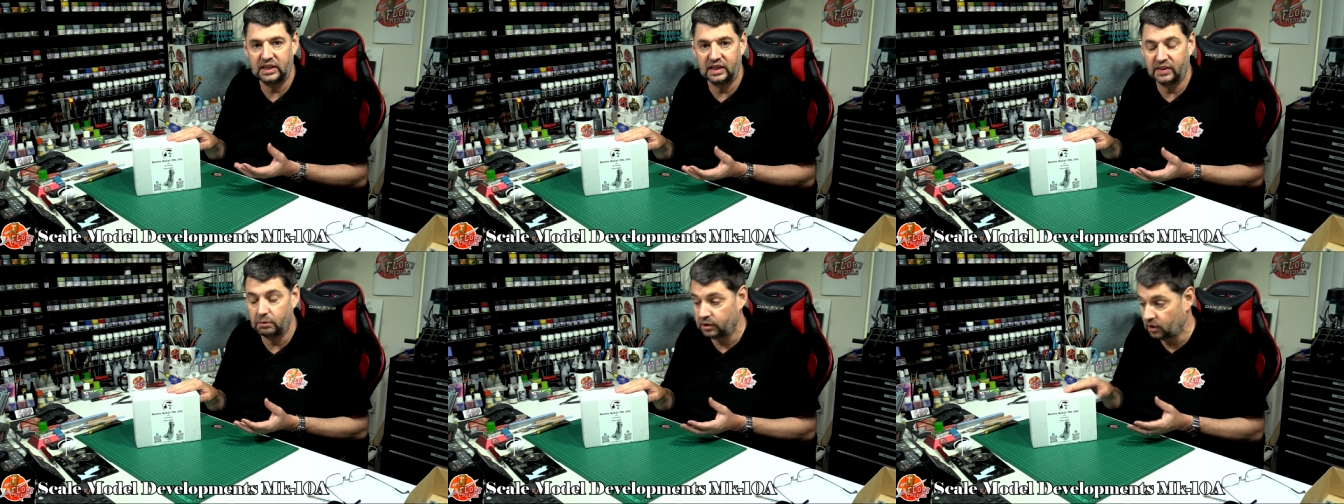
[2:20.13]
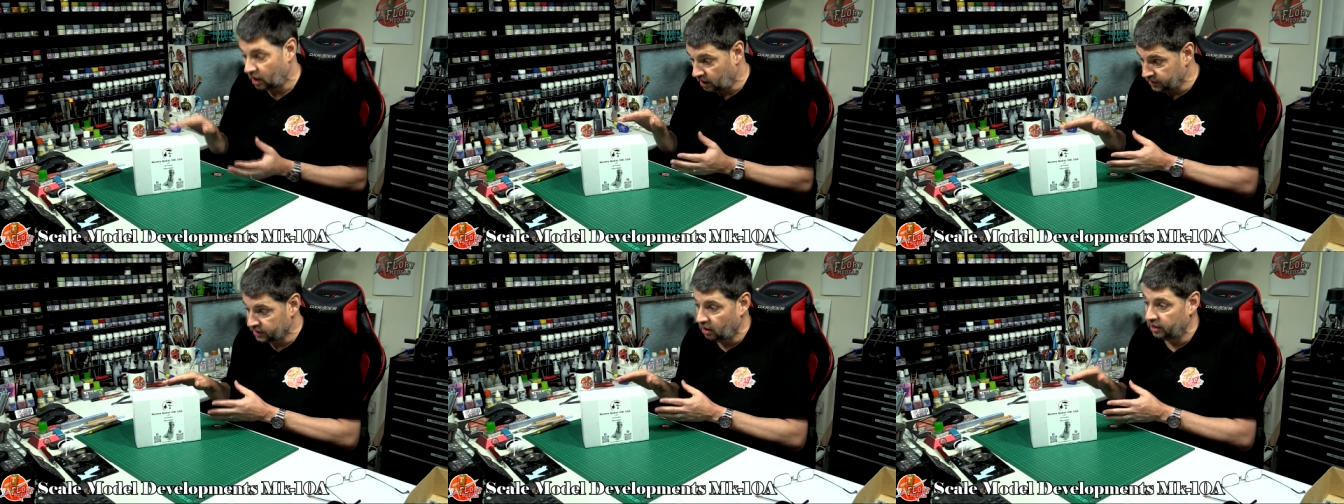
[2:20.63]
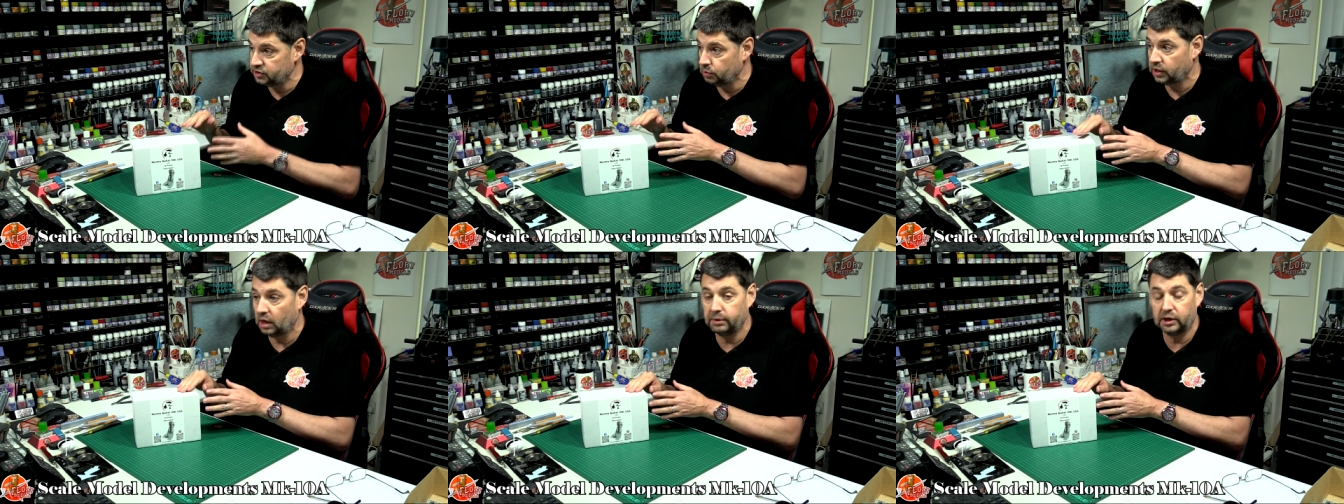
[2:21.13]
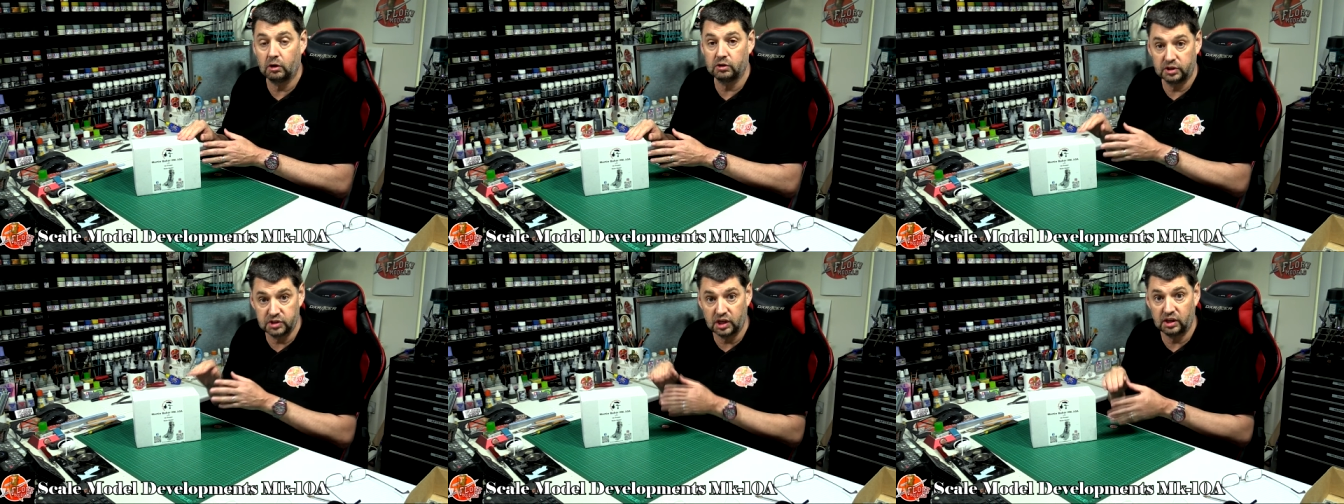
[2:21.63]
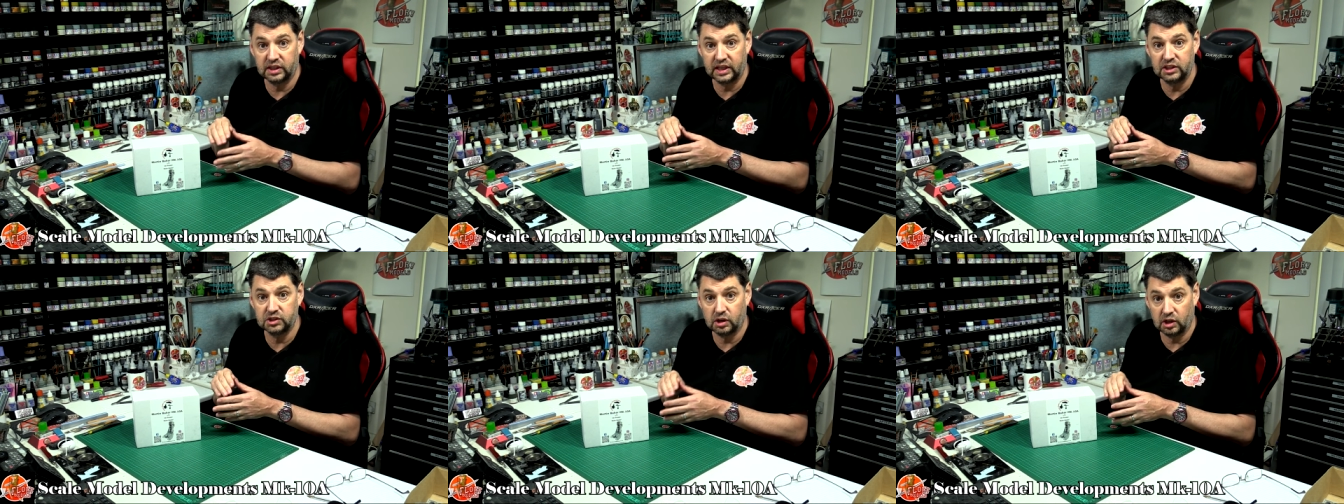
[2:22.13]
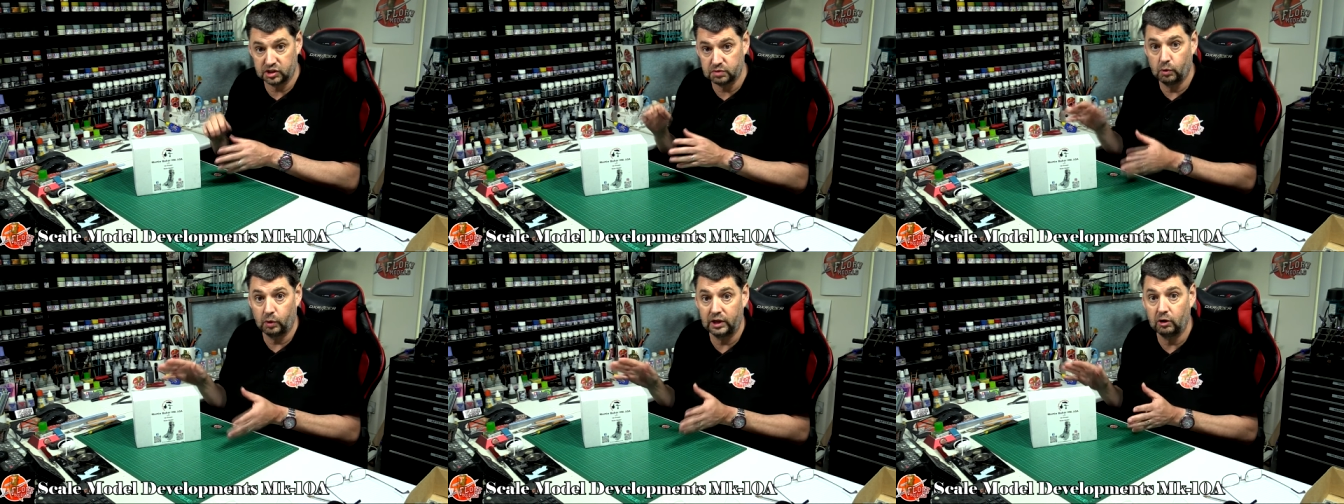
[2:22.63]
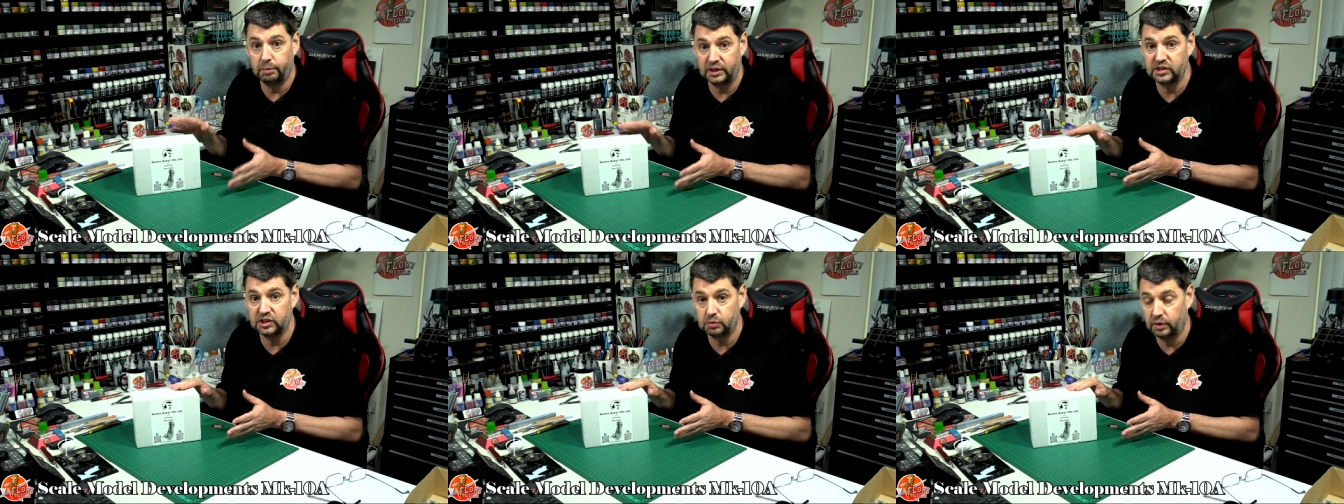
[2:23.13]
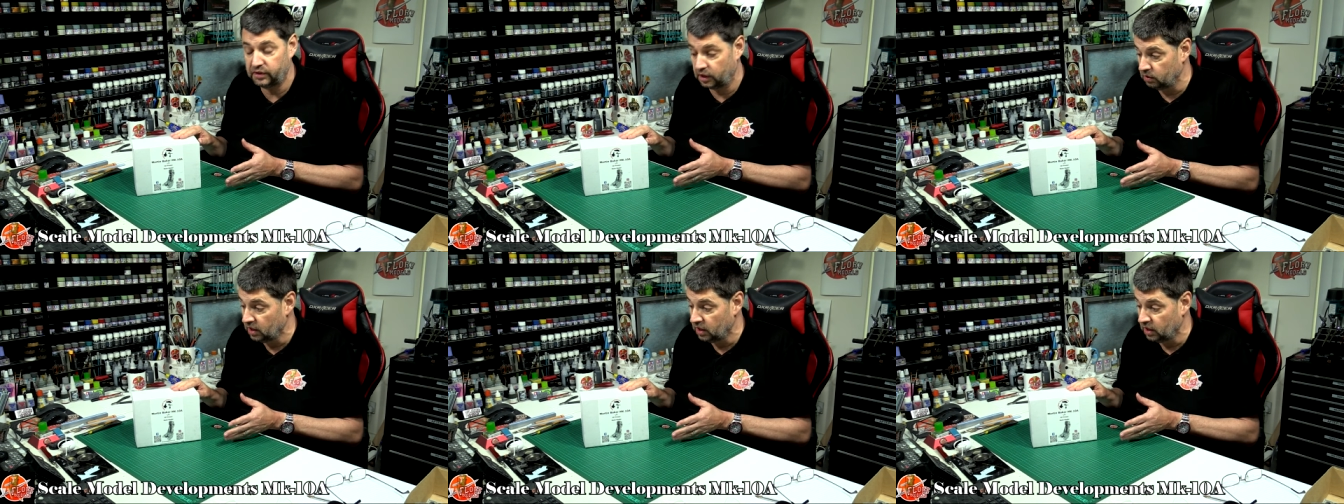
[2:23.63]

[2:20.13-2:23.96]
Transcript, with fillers: And then we've got other guys who are coming on and turning it into a small little business with you.